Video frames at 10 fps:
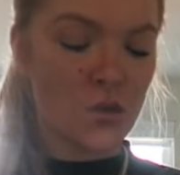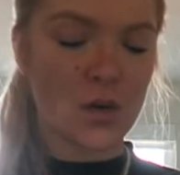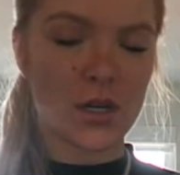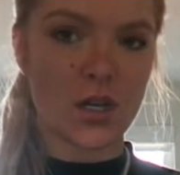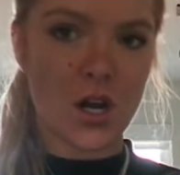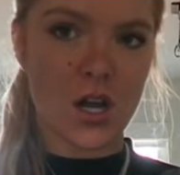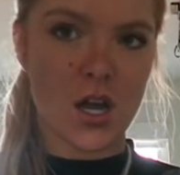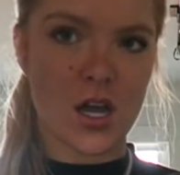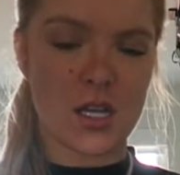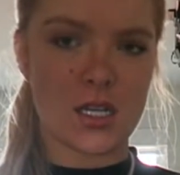to work
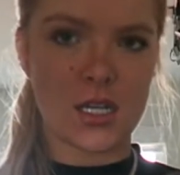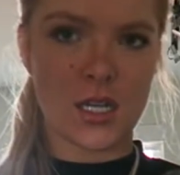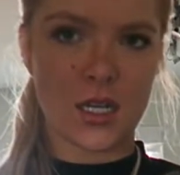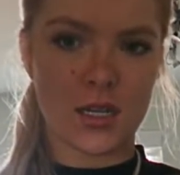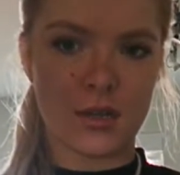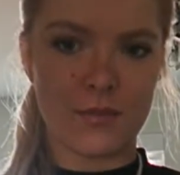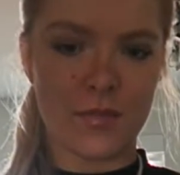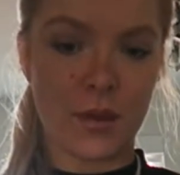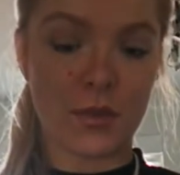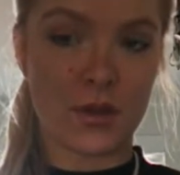on um,
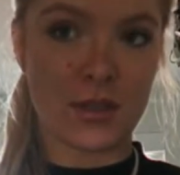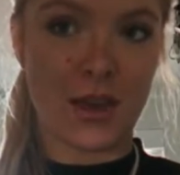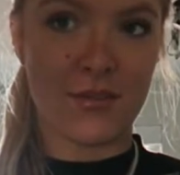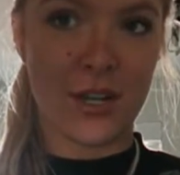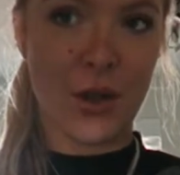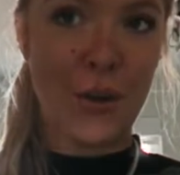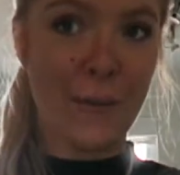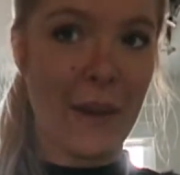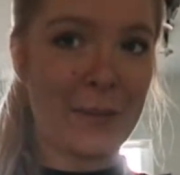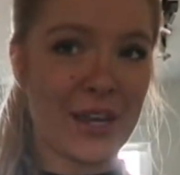uploading that video.
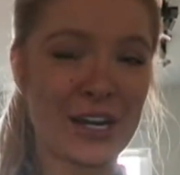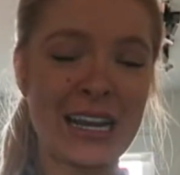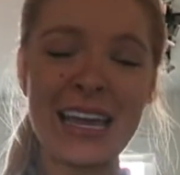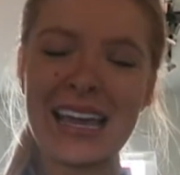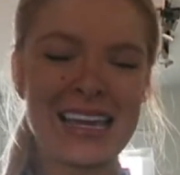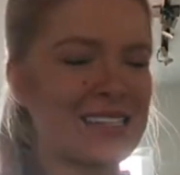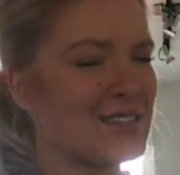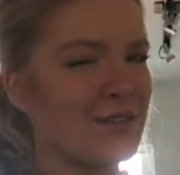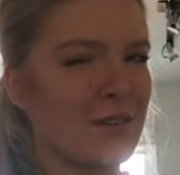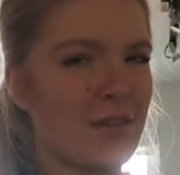My mirror
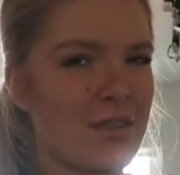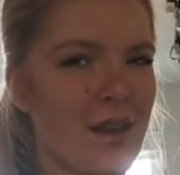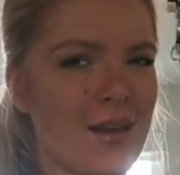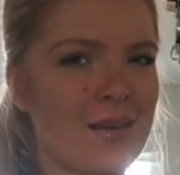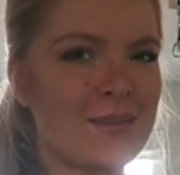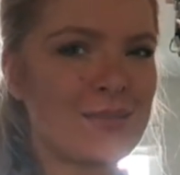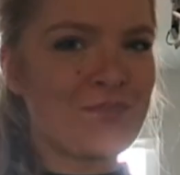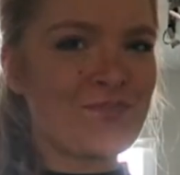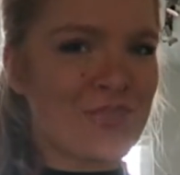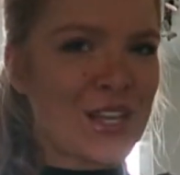is filthy.
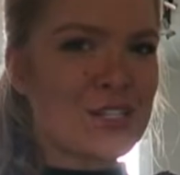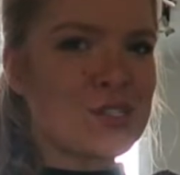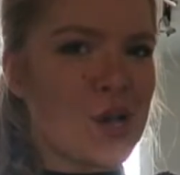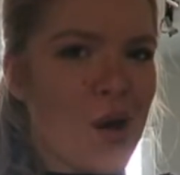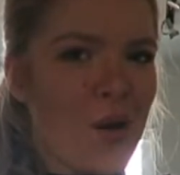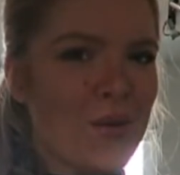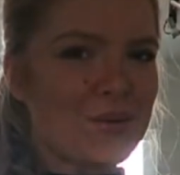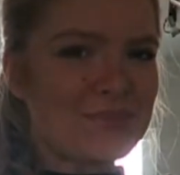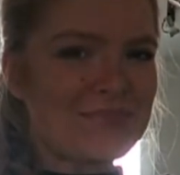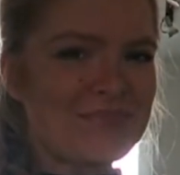
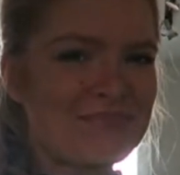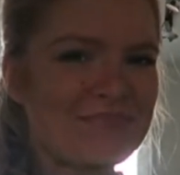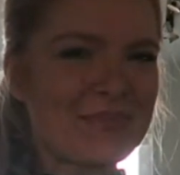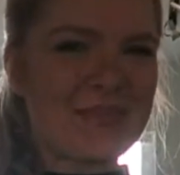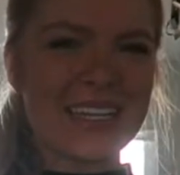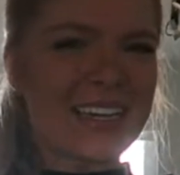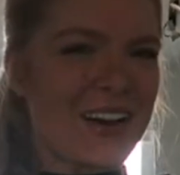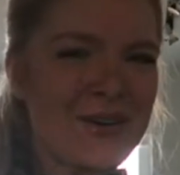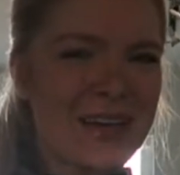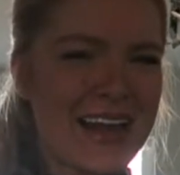So I'm gonna
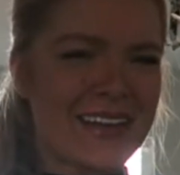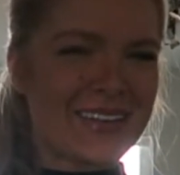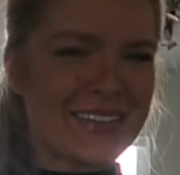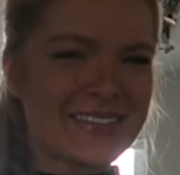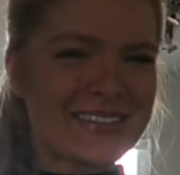go now.